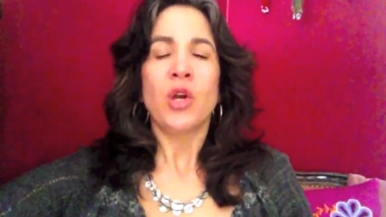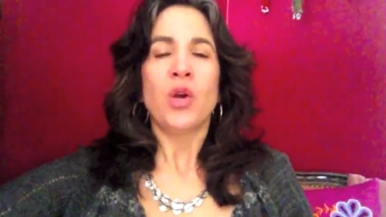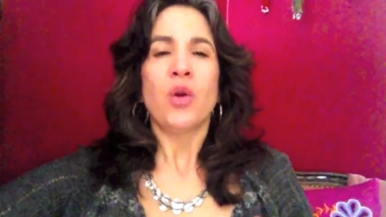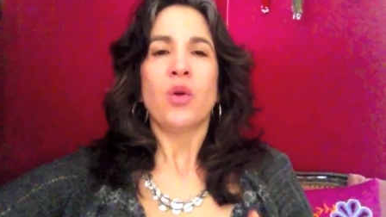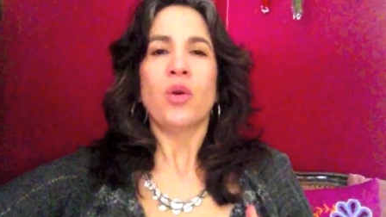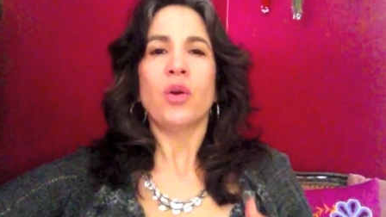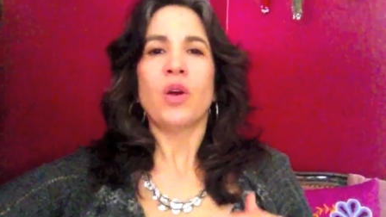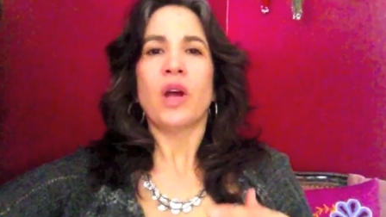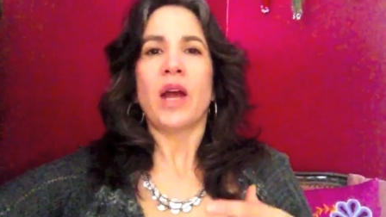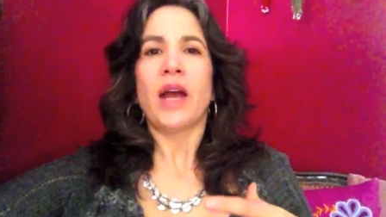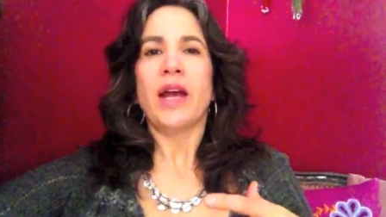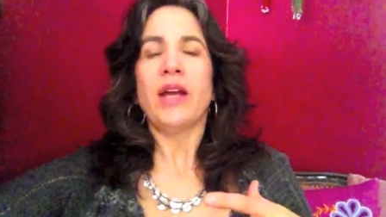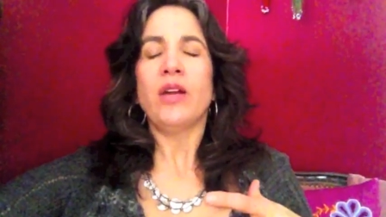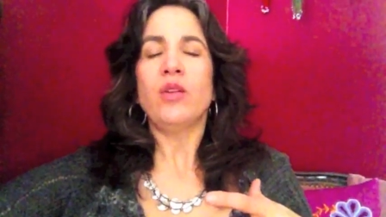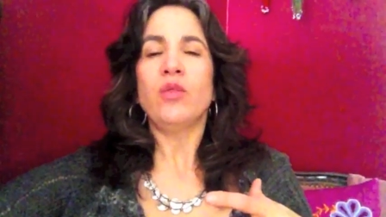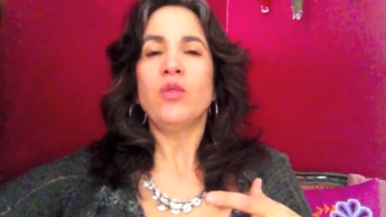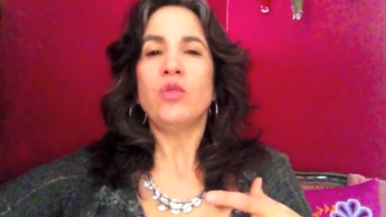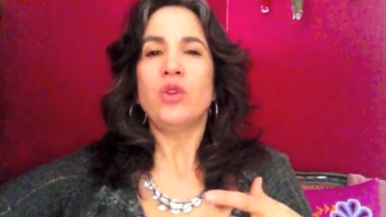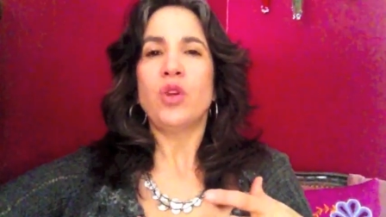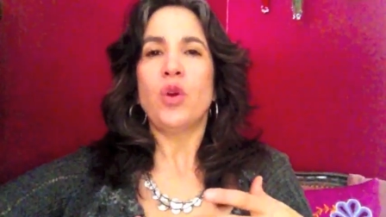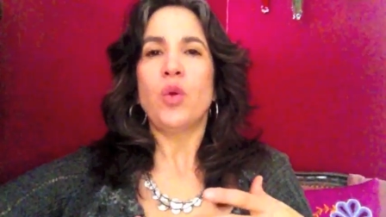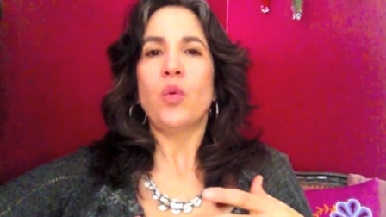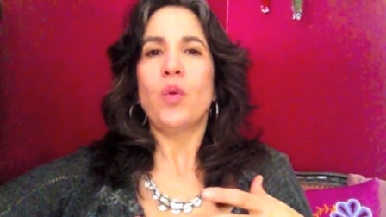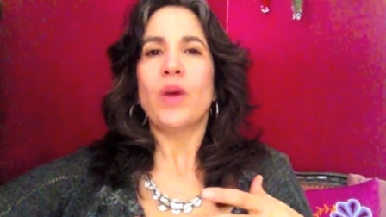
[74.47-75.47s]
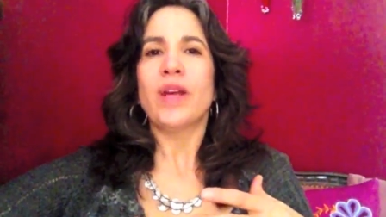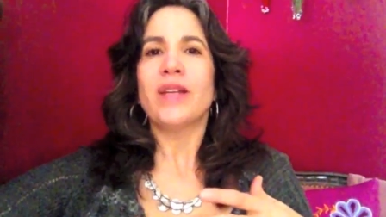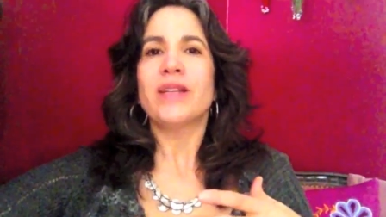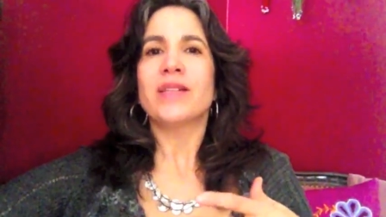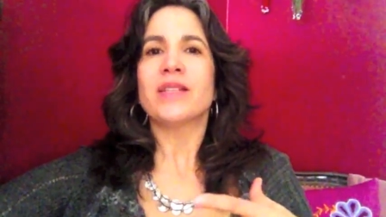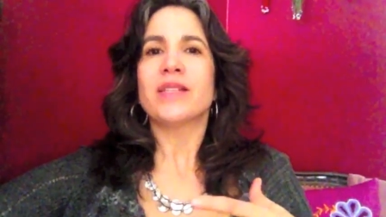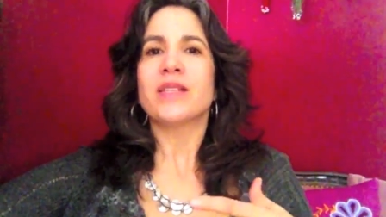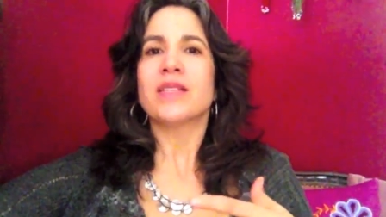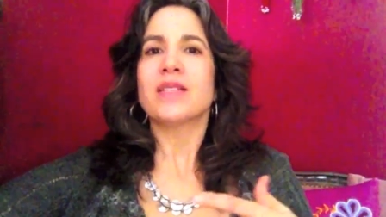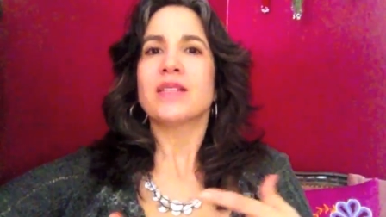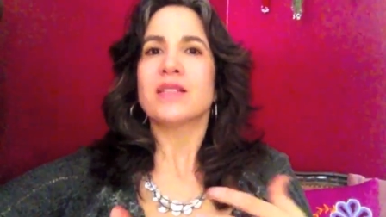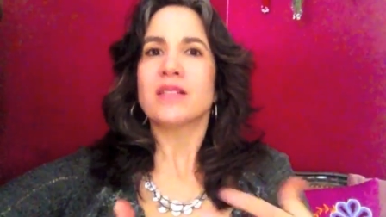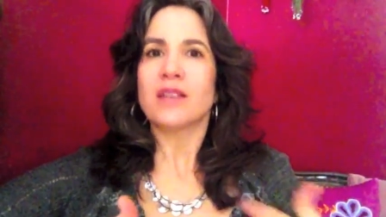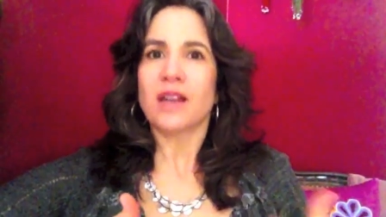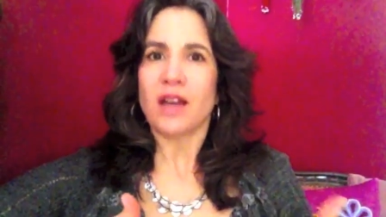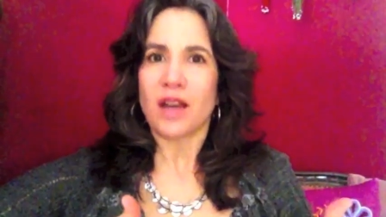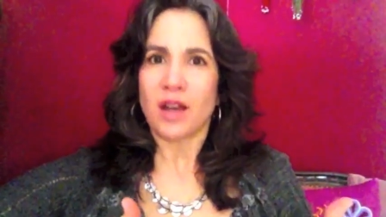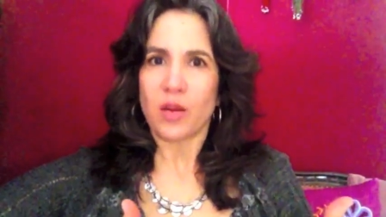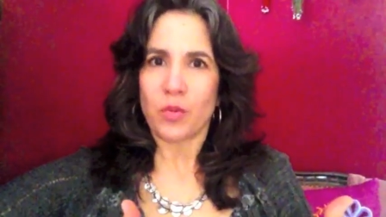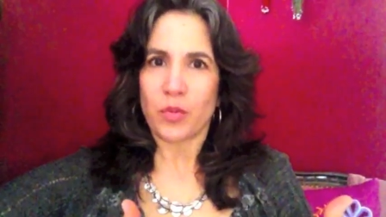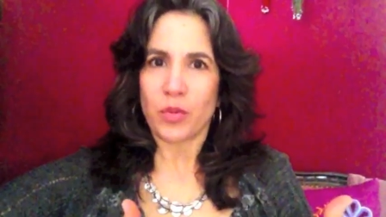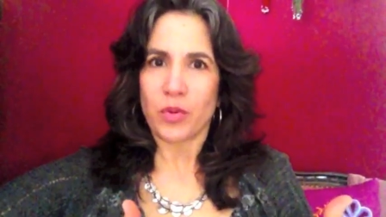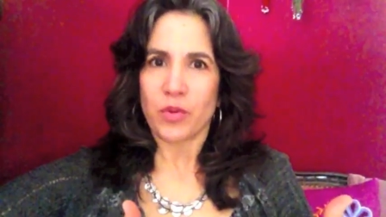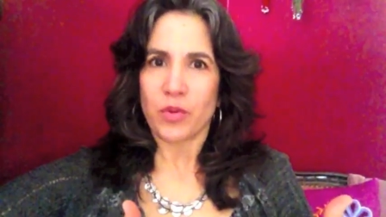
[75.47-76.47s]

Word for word: Or I don't know when to stop.